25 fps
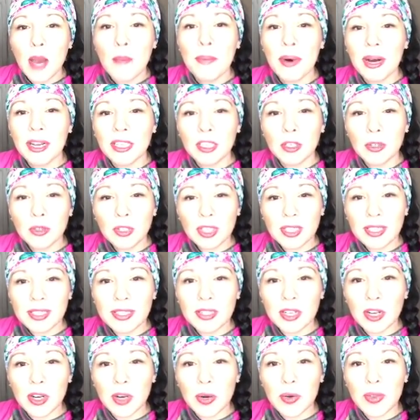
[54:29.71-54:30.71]
But you just
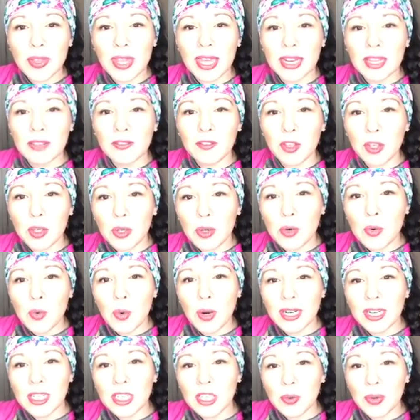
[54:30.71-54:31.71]
know that if you
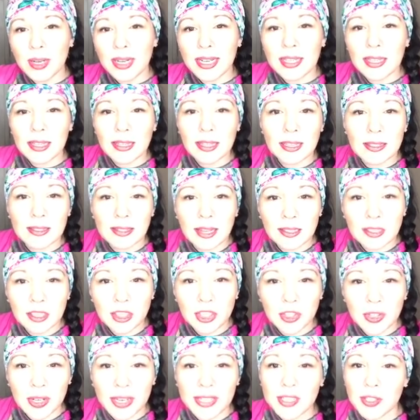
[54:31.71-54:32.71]
want to do anything that's not
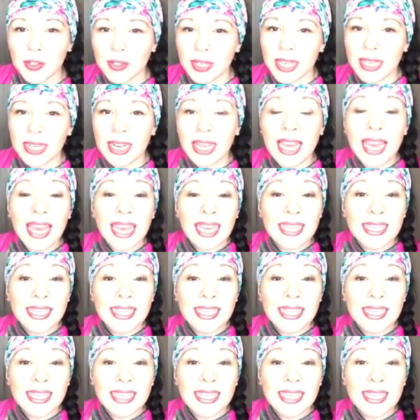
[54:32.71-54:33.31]
distressed looking,